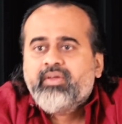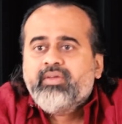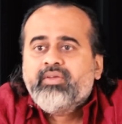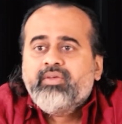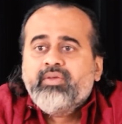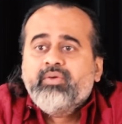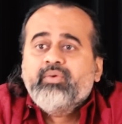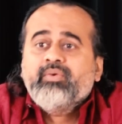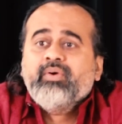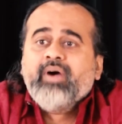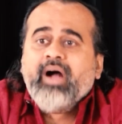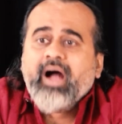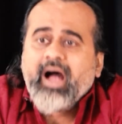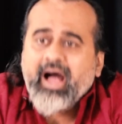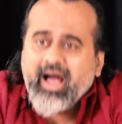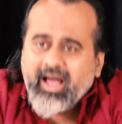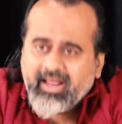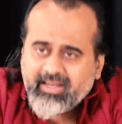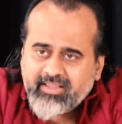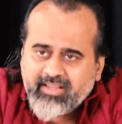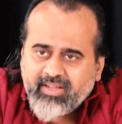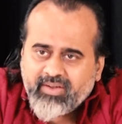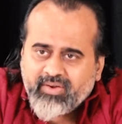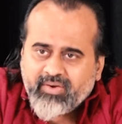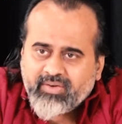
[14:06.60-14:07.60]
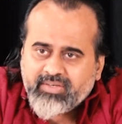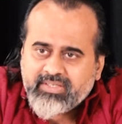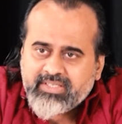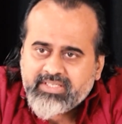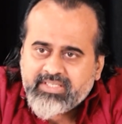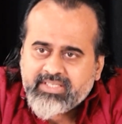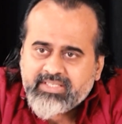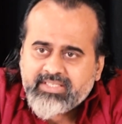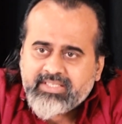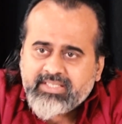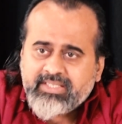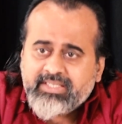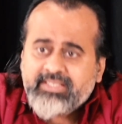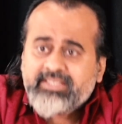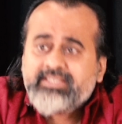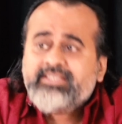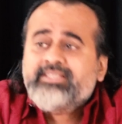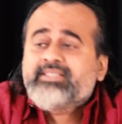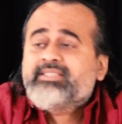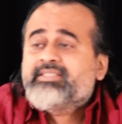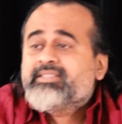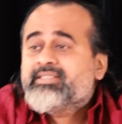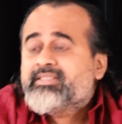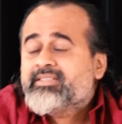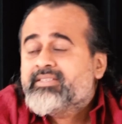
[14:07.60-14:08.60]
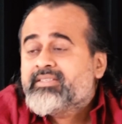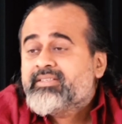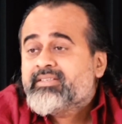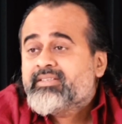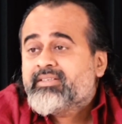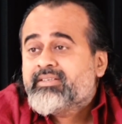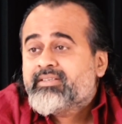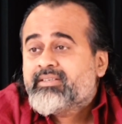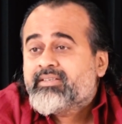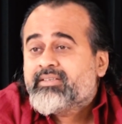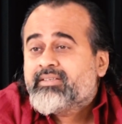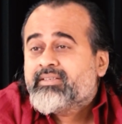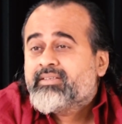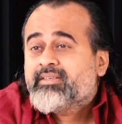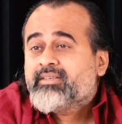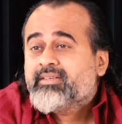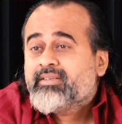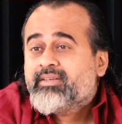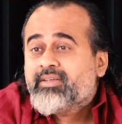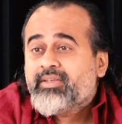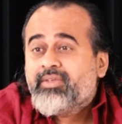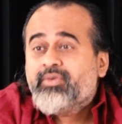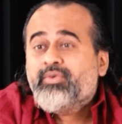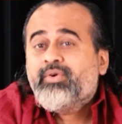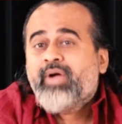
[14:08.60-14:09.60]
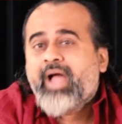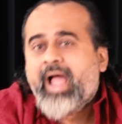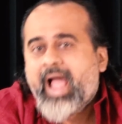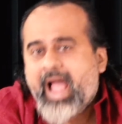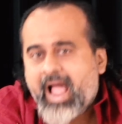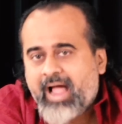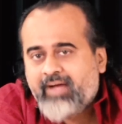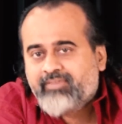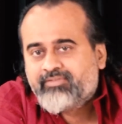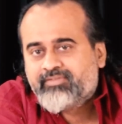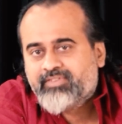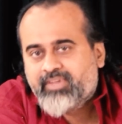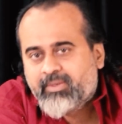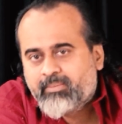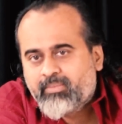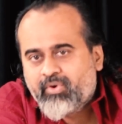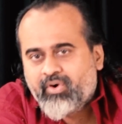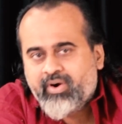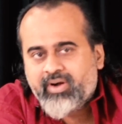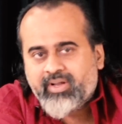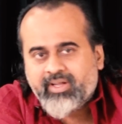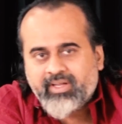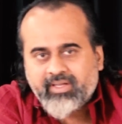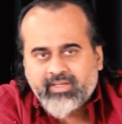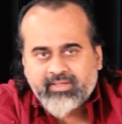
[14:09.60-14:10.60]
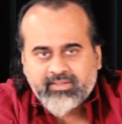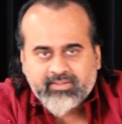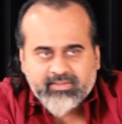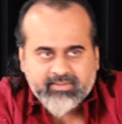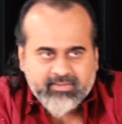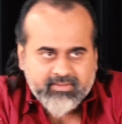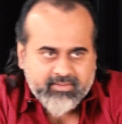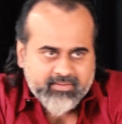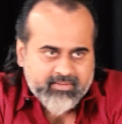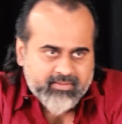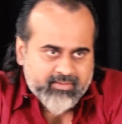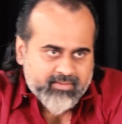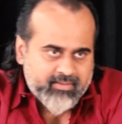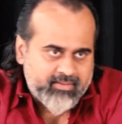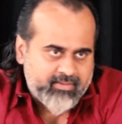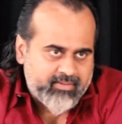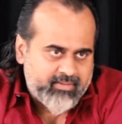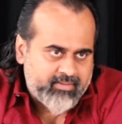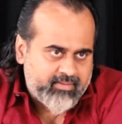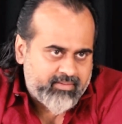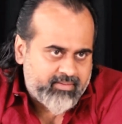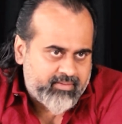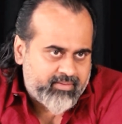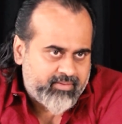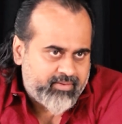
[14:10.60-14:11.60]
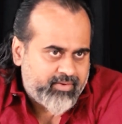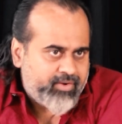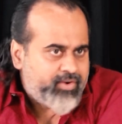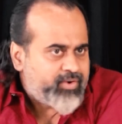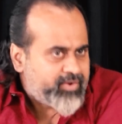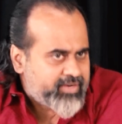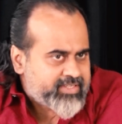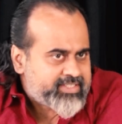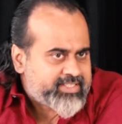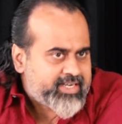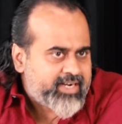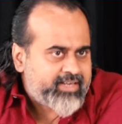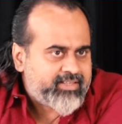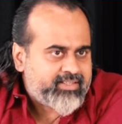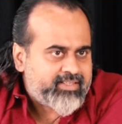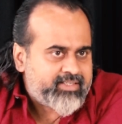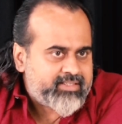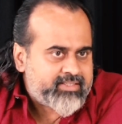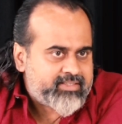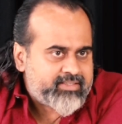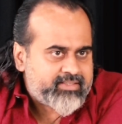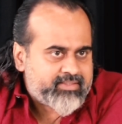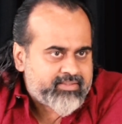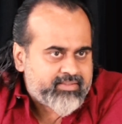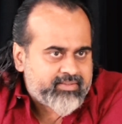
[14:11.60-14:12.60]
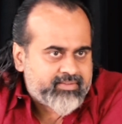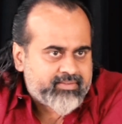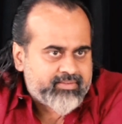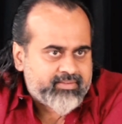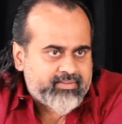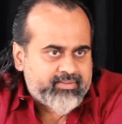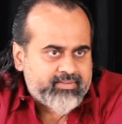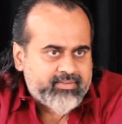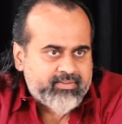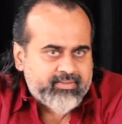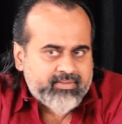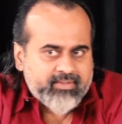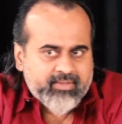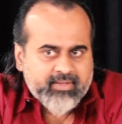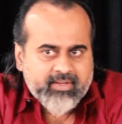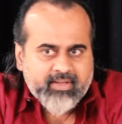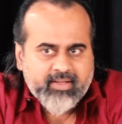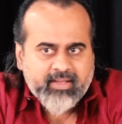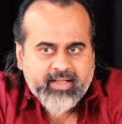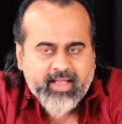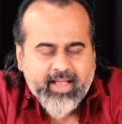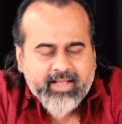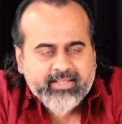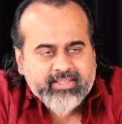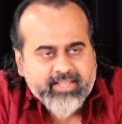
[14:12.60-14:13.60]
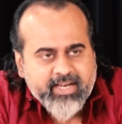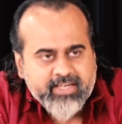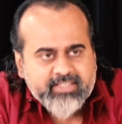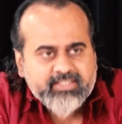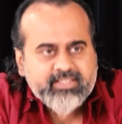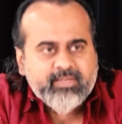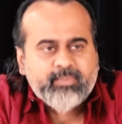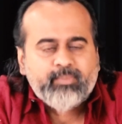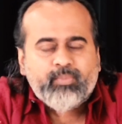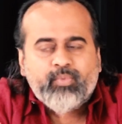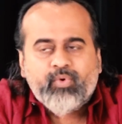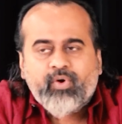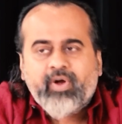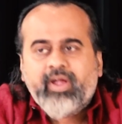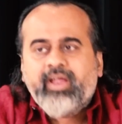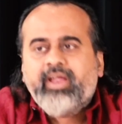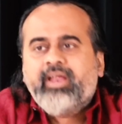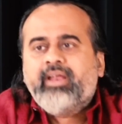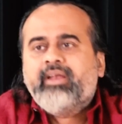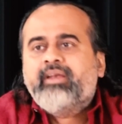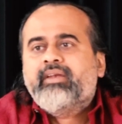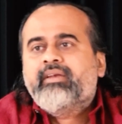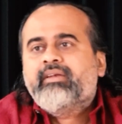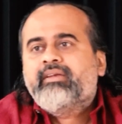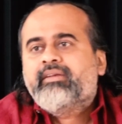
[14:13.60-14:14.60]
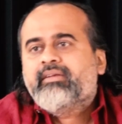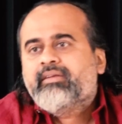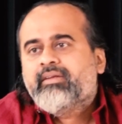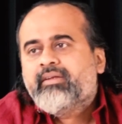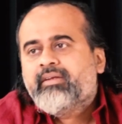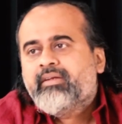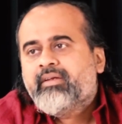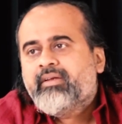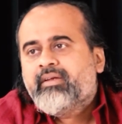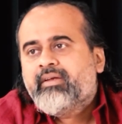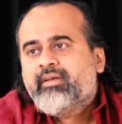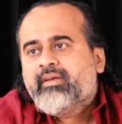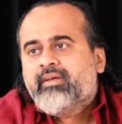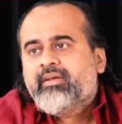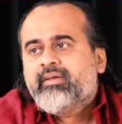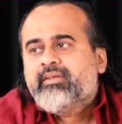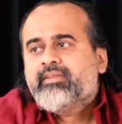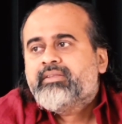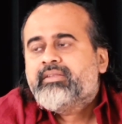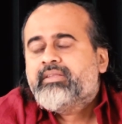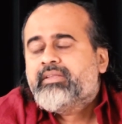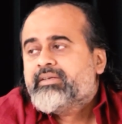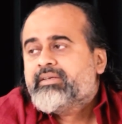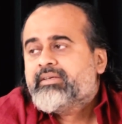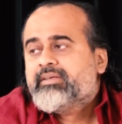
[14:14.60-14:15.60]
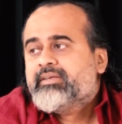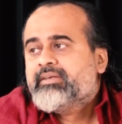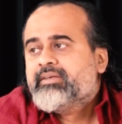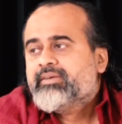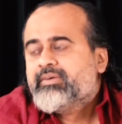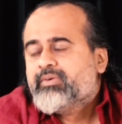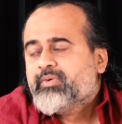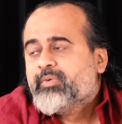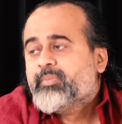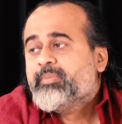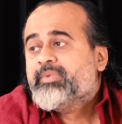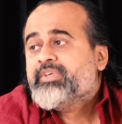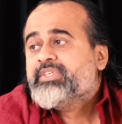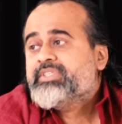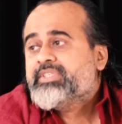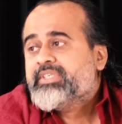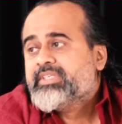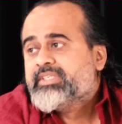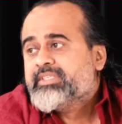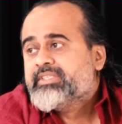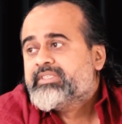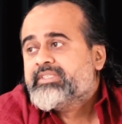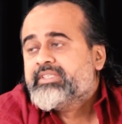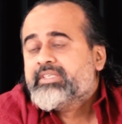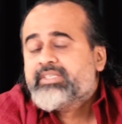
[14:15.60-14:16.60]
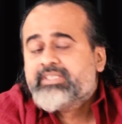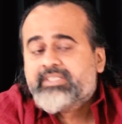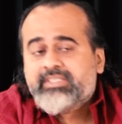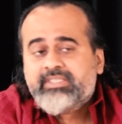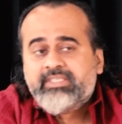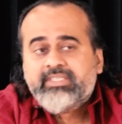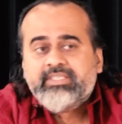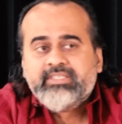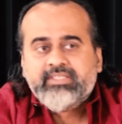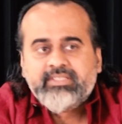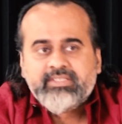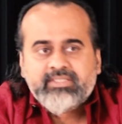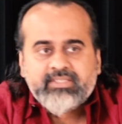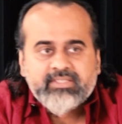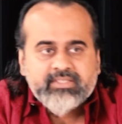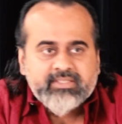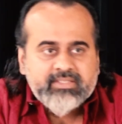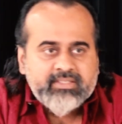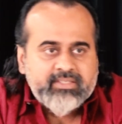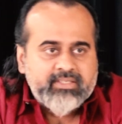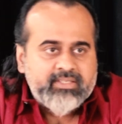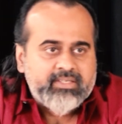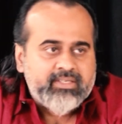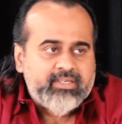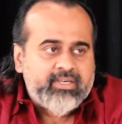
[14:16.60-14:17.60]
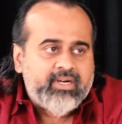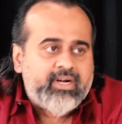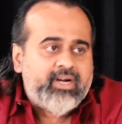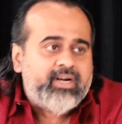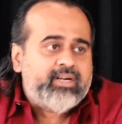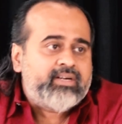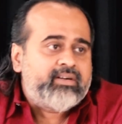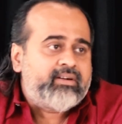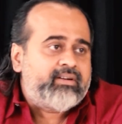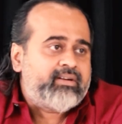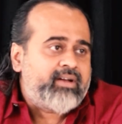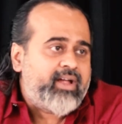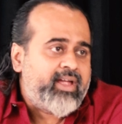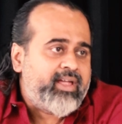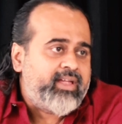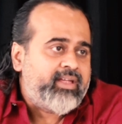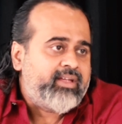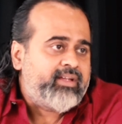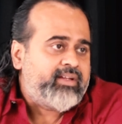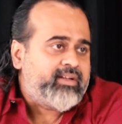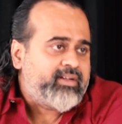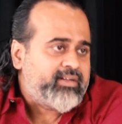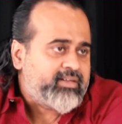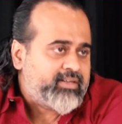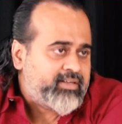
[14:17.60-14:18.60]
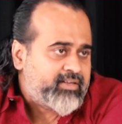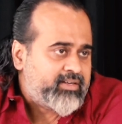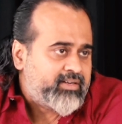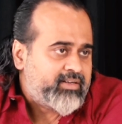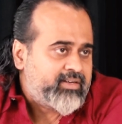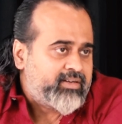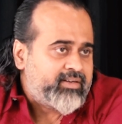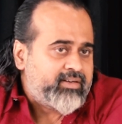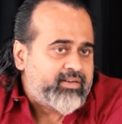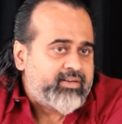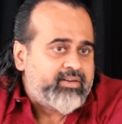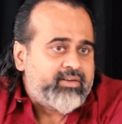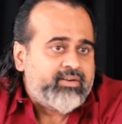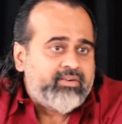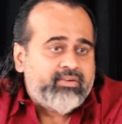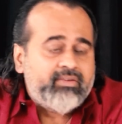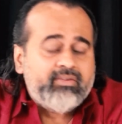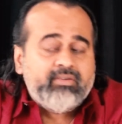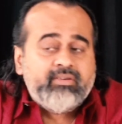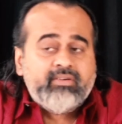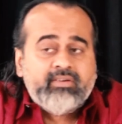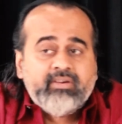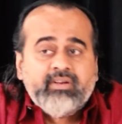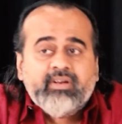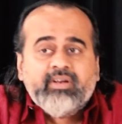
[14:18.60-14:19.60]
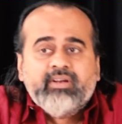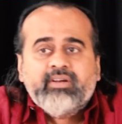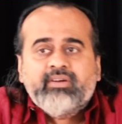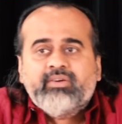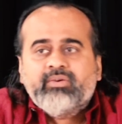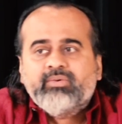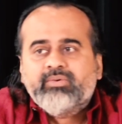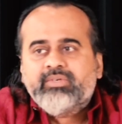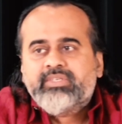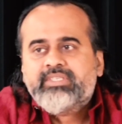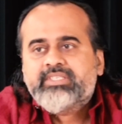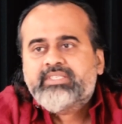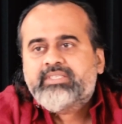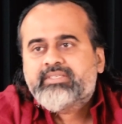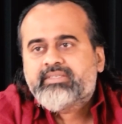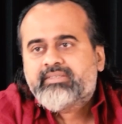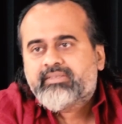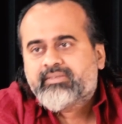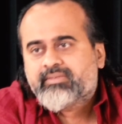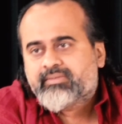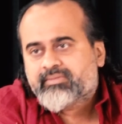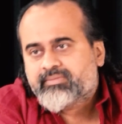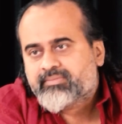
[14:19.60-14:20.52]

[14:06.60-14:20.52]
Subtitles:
You are the consciousness, you have the body. Do you understand this? And that's the point the Upanishads, the Rishis are trying to drill into us.